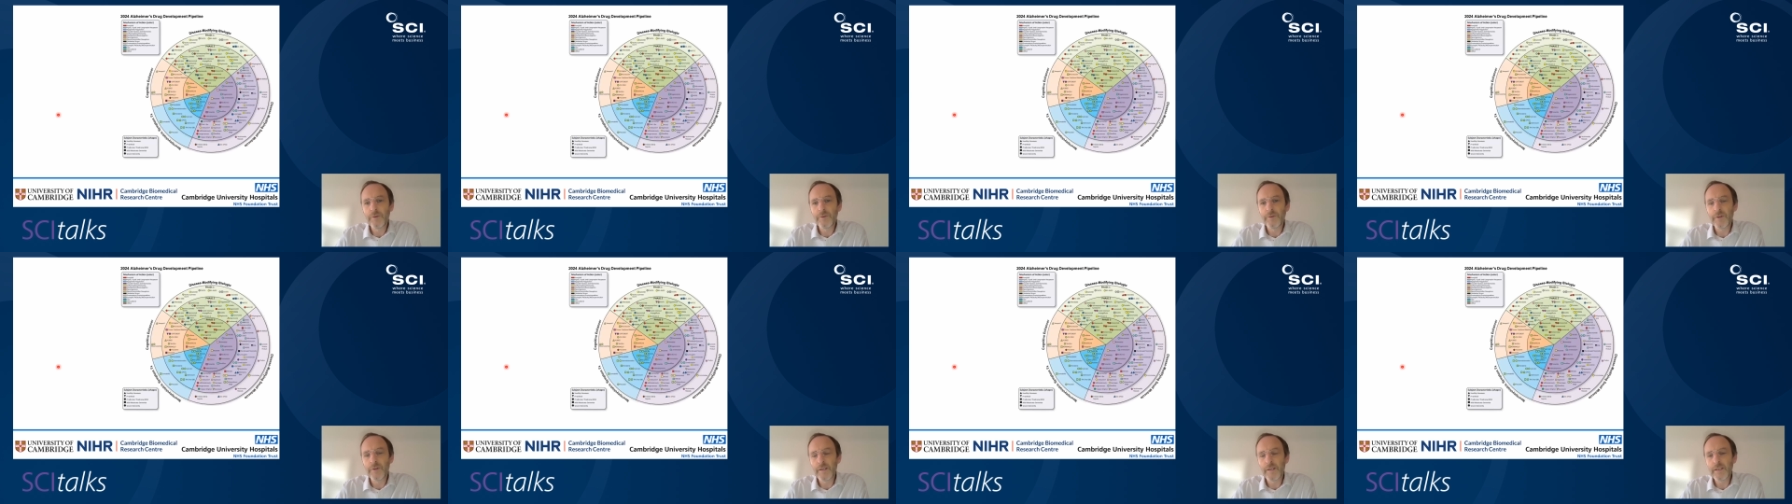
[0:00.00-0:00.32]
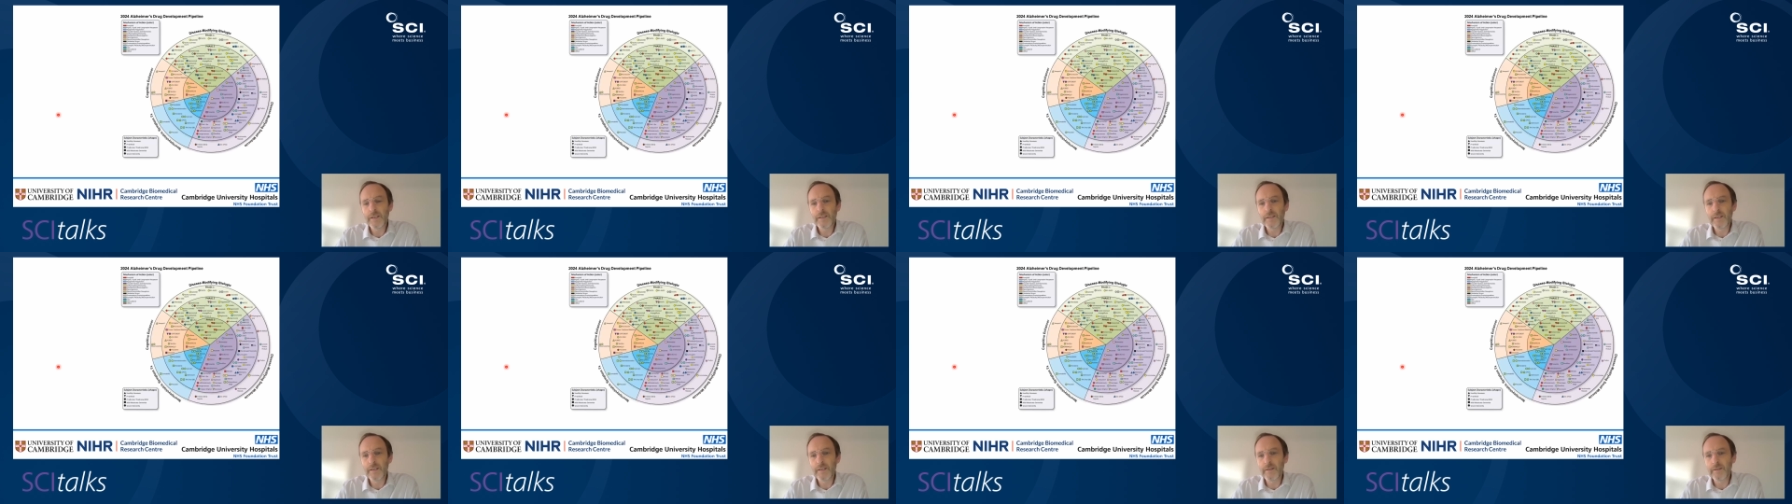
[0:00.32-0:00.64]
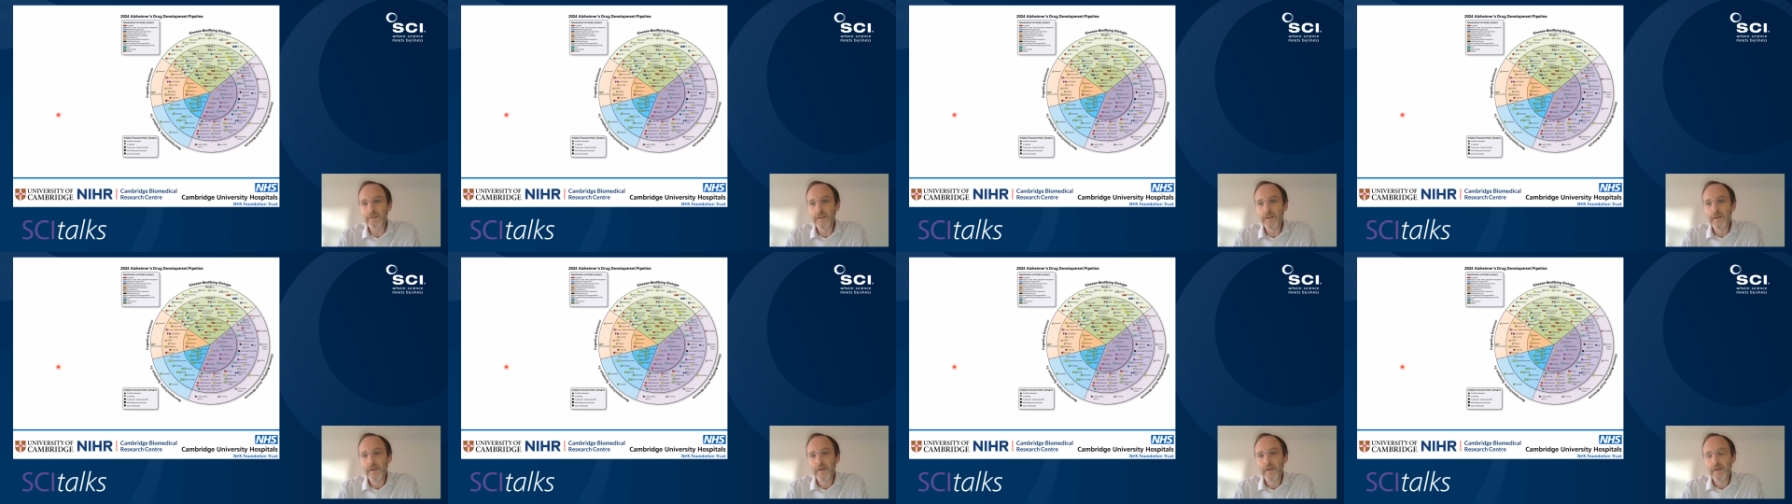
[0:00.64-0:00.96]
So this
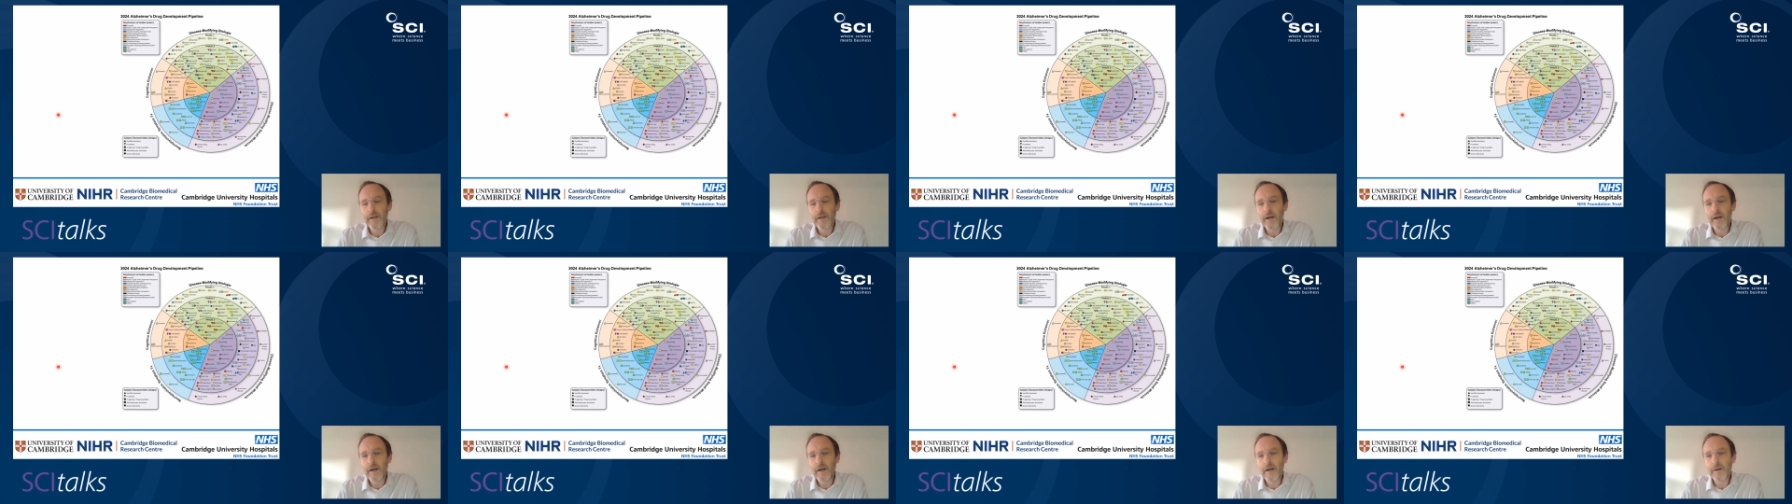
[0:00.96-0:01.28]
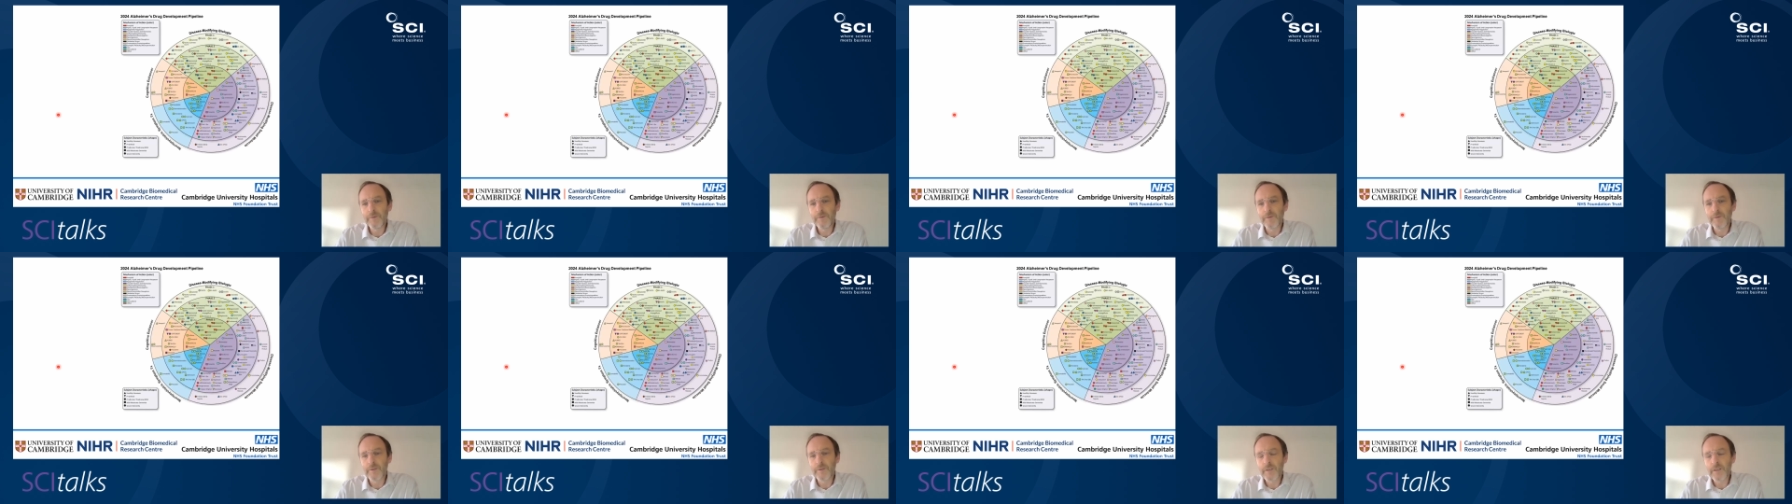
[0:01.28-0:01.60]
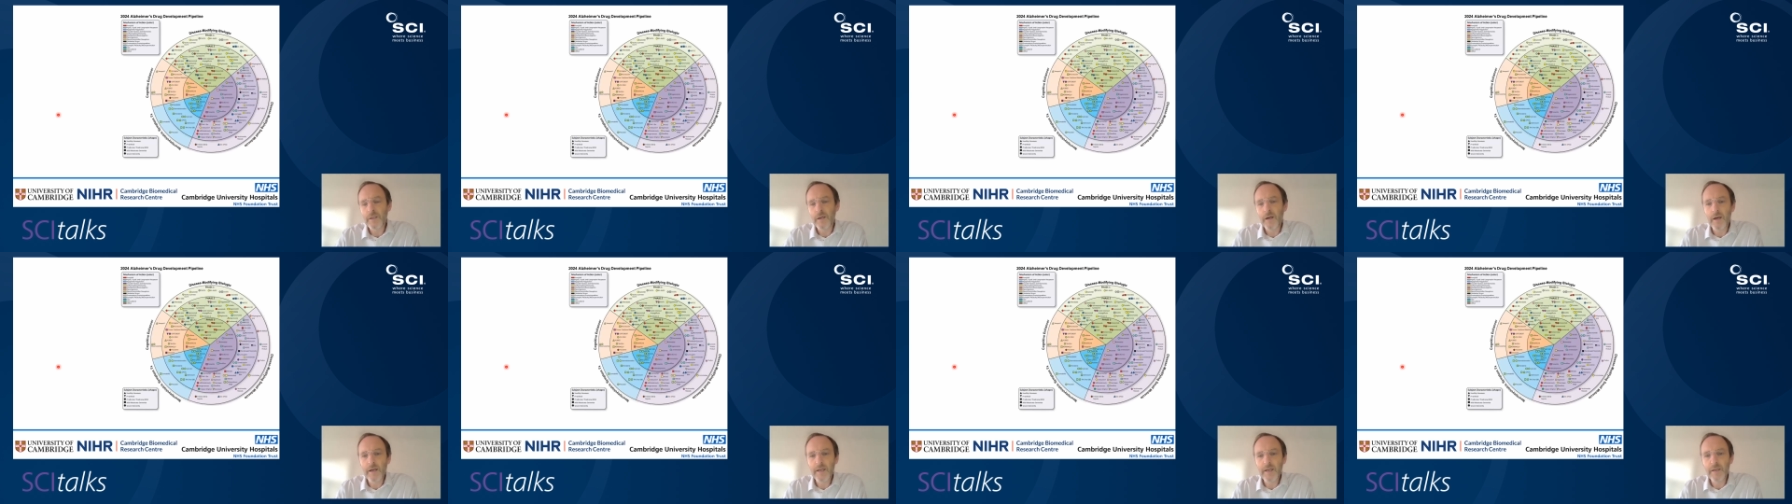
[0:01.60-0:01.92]
little sort of
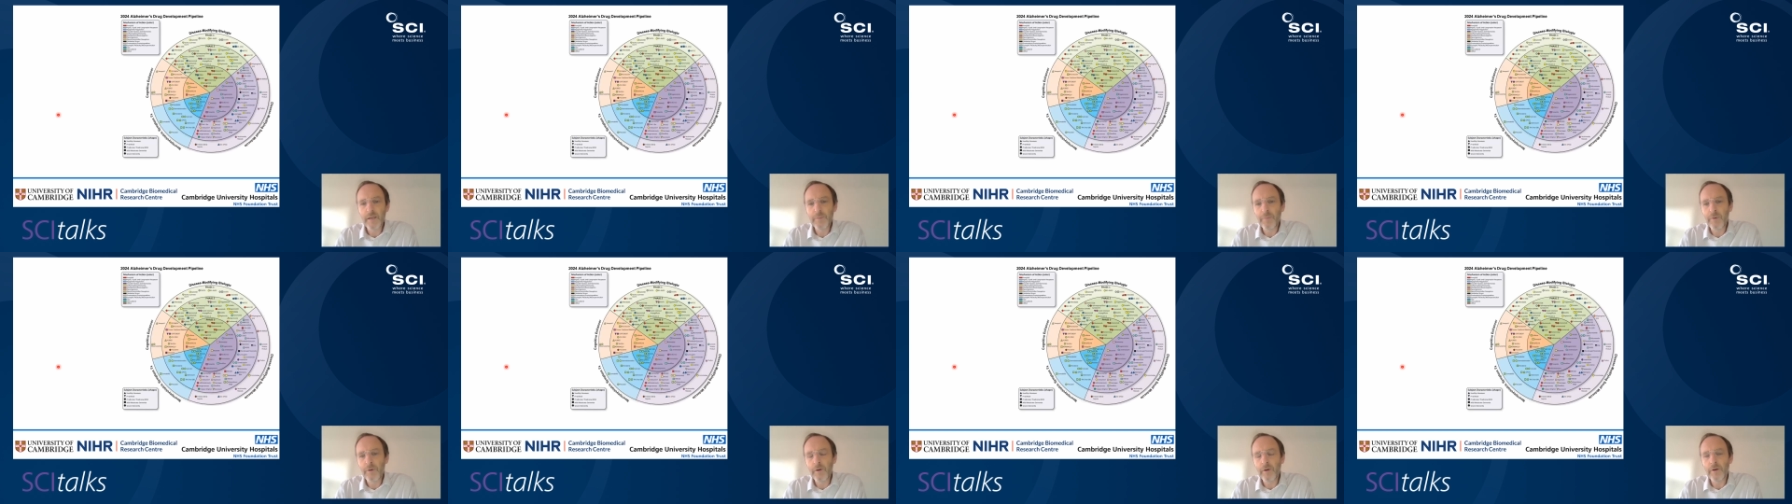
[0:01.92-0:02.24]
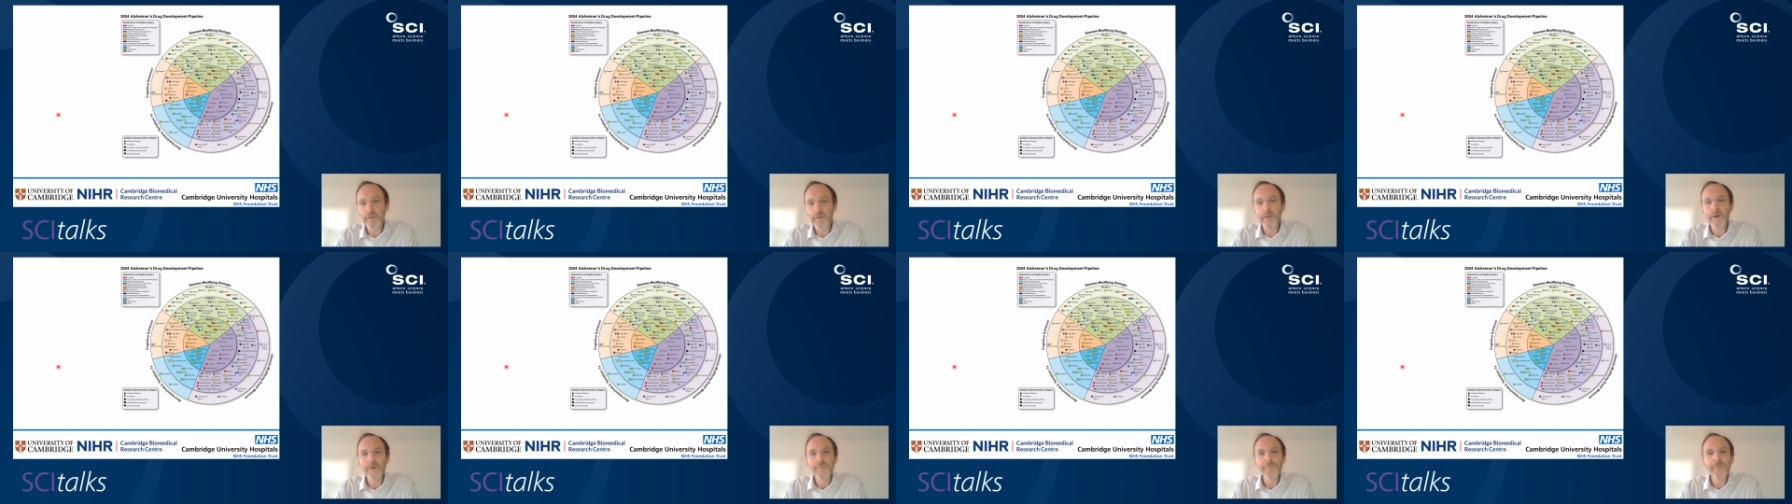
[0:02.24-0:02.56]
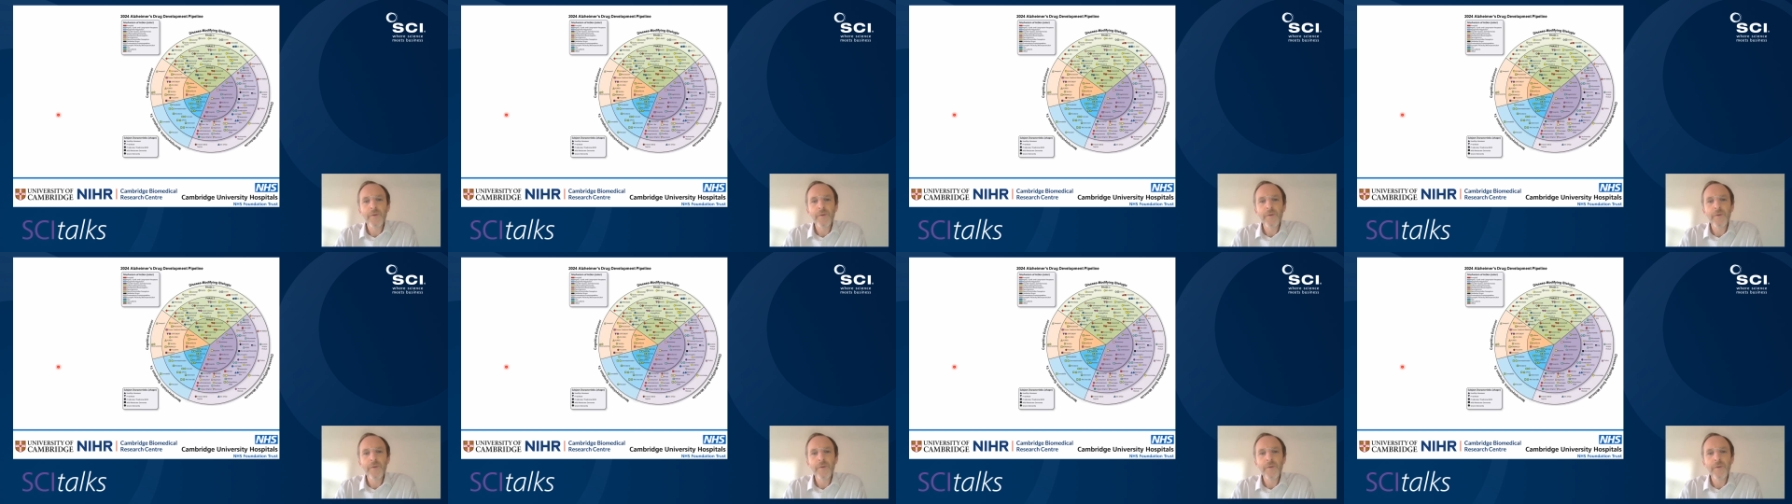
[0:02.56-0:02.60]
target plot